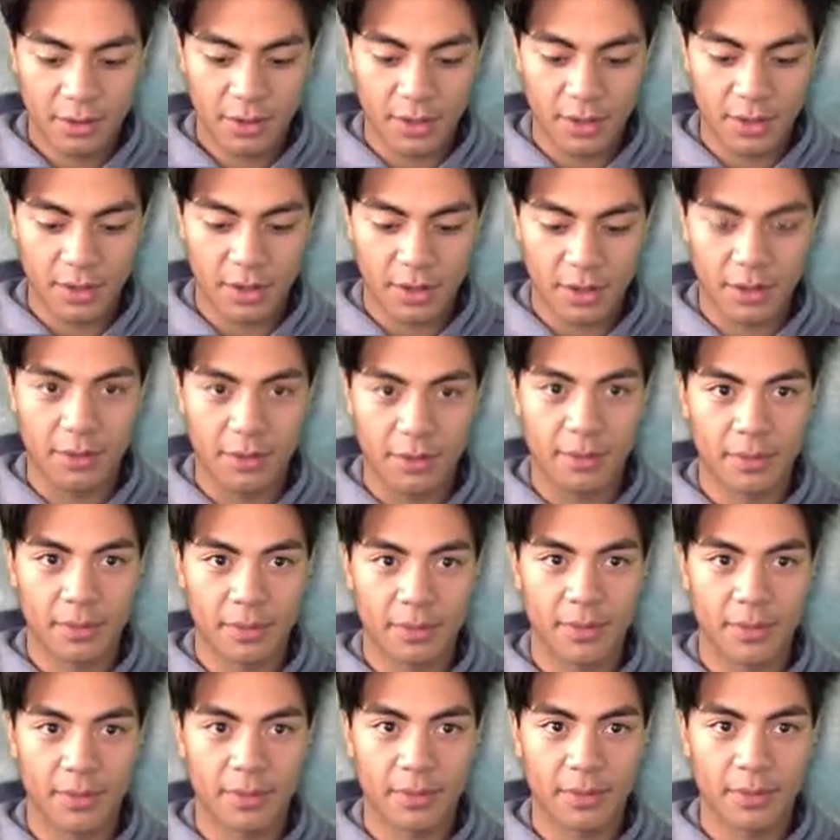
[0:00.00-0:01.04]

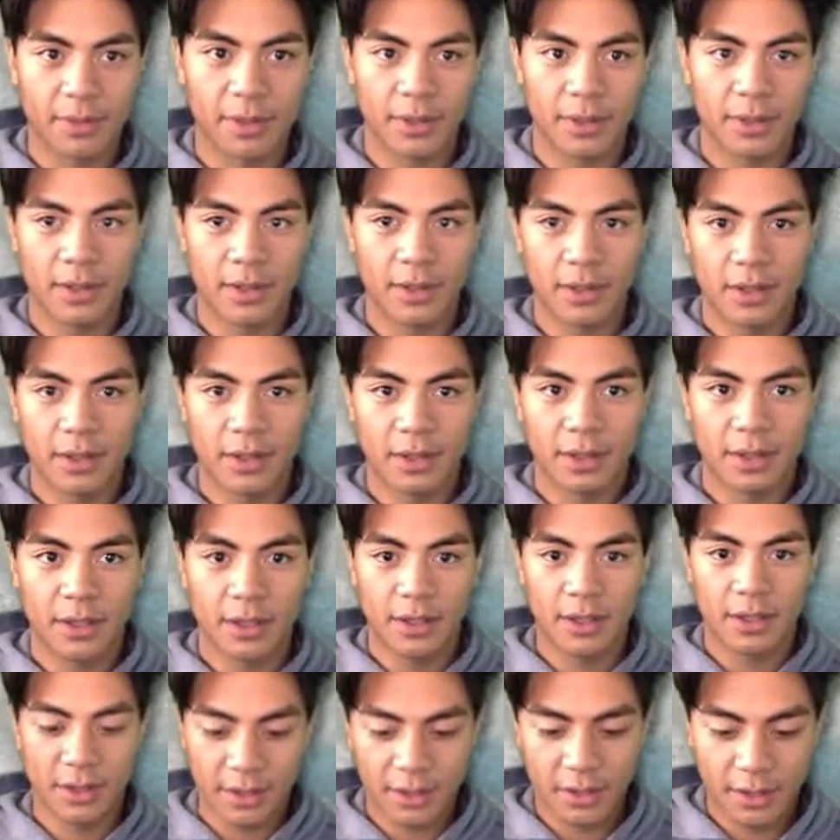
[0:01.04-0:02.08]

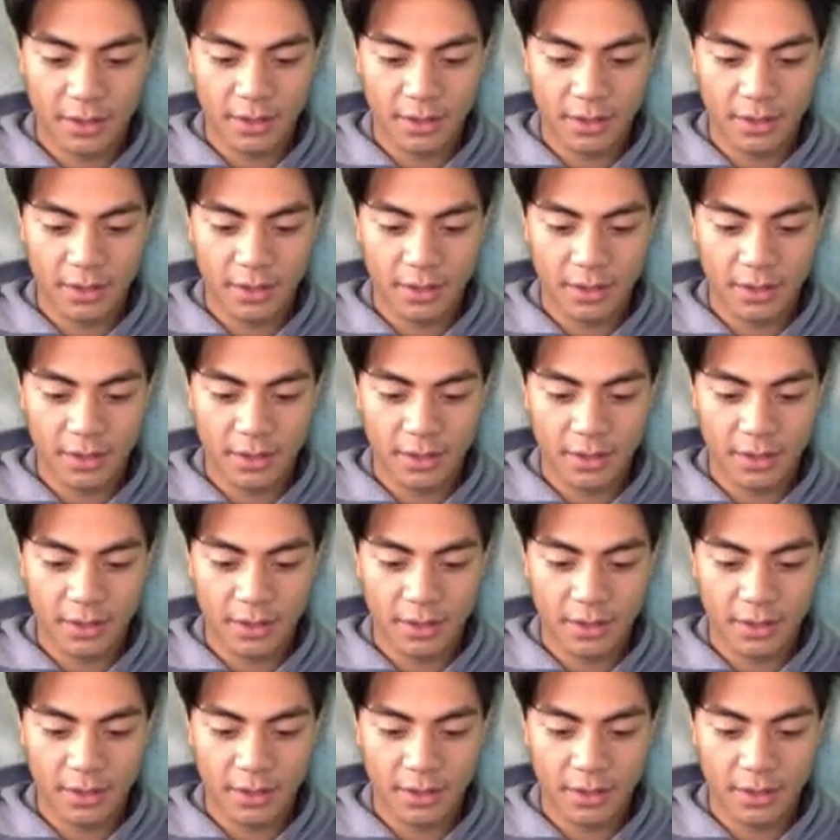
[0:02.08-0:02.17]
[no speech]